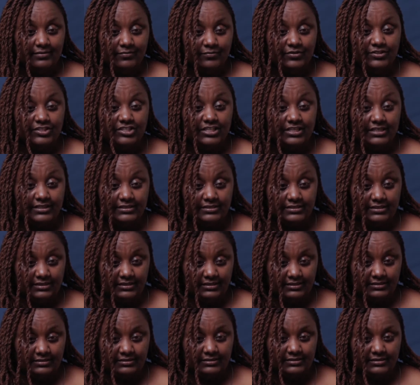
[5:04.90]
which he
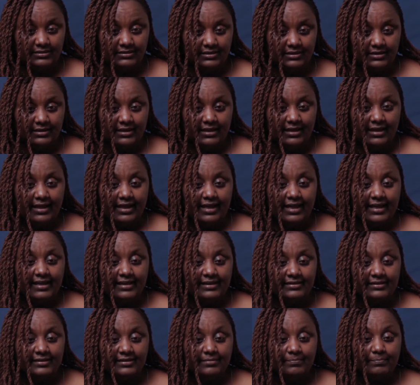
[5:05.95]
did.
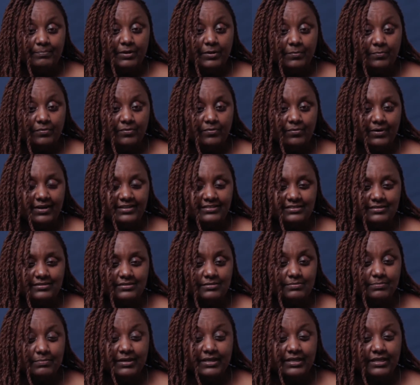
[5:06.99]
And people were
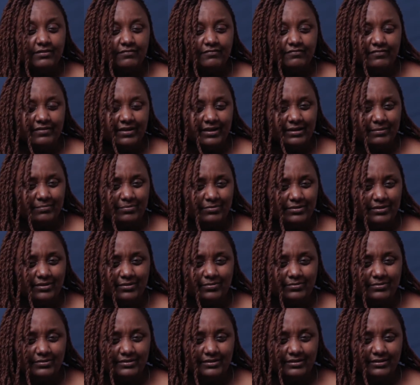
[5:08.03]
just making fun about the
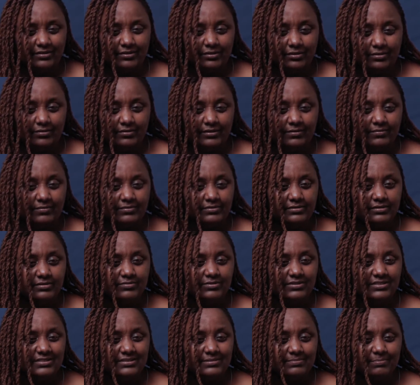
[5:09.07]
whole thing. You know, they were
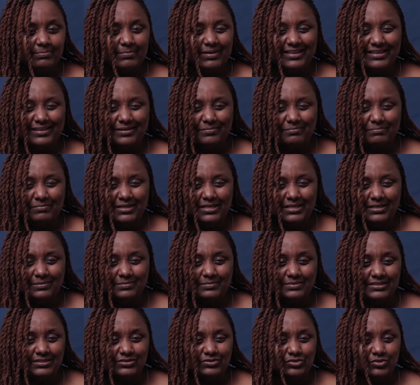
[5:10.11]
making
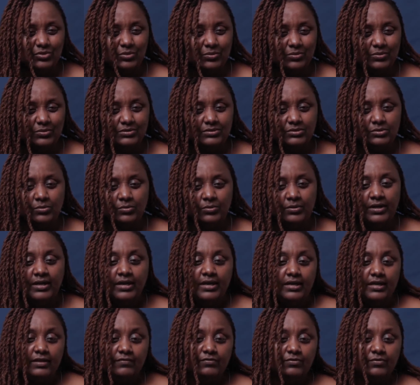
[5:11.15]
memes and jokes. Oh,
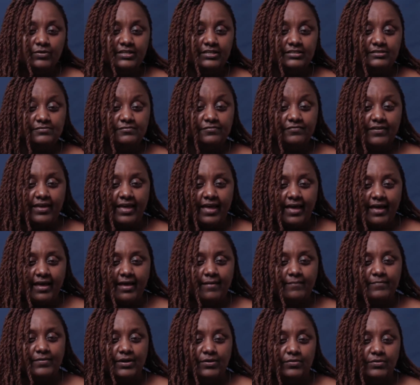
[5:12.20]
if you eat
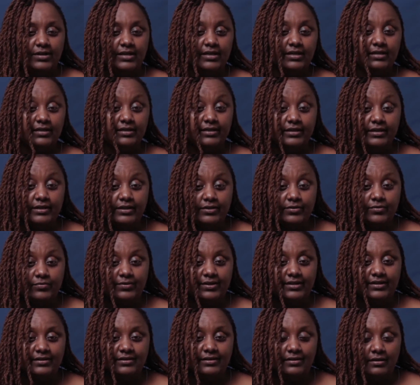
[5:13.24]
fair, we're going to kill you.
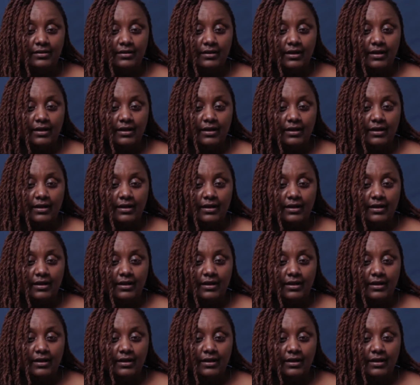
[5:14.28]
And